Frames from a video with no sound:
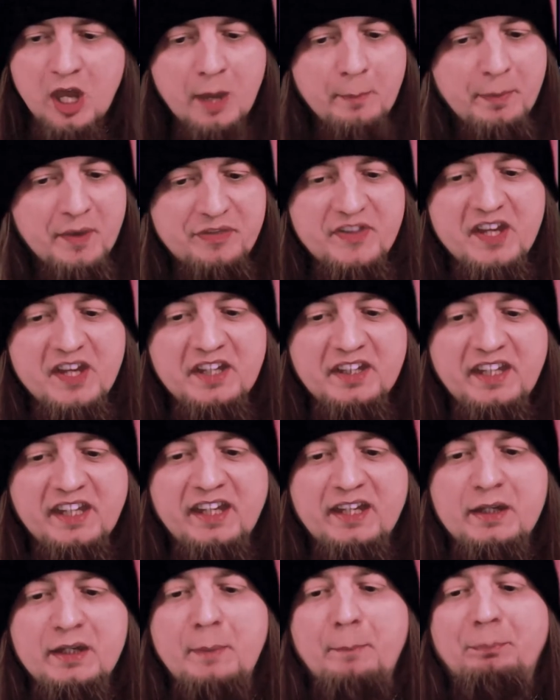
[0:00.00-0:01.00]
But then
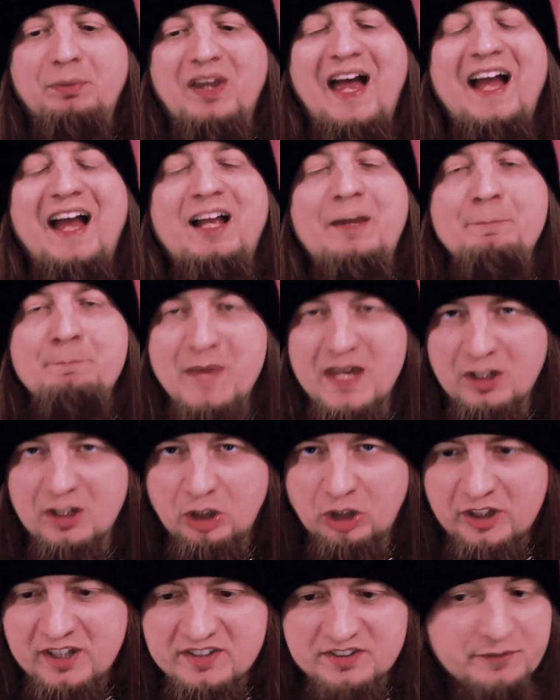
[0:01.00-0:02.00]
again, black
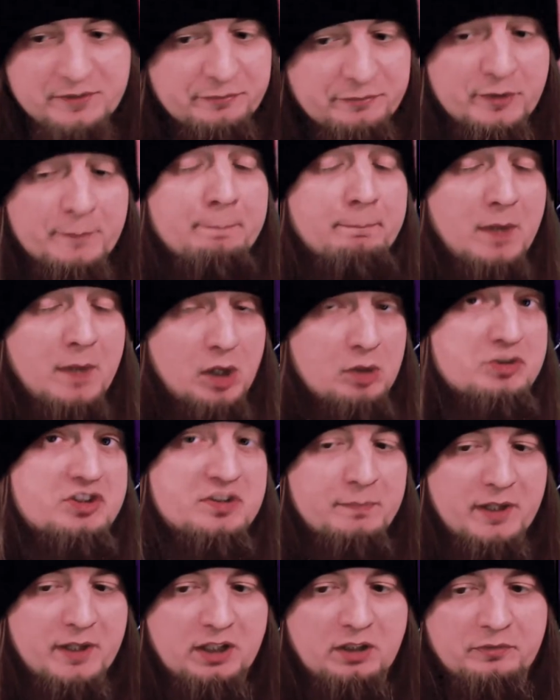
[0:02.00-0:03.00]
metal isn't for
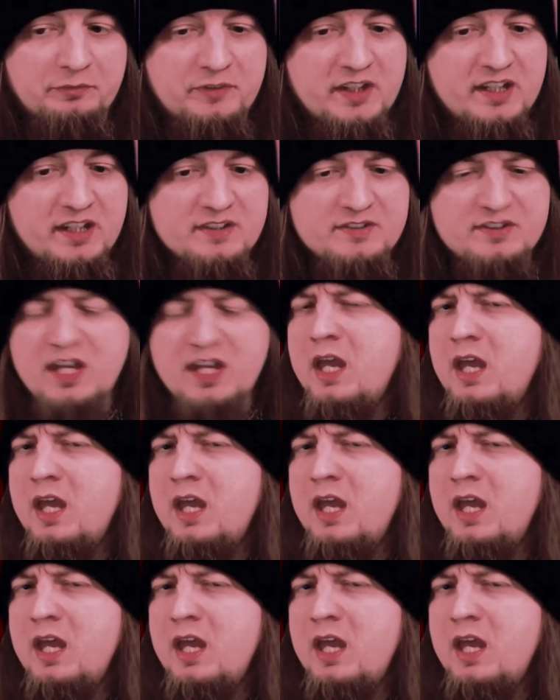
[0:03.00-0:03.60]
most metal fans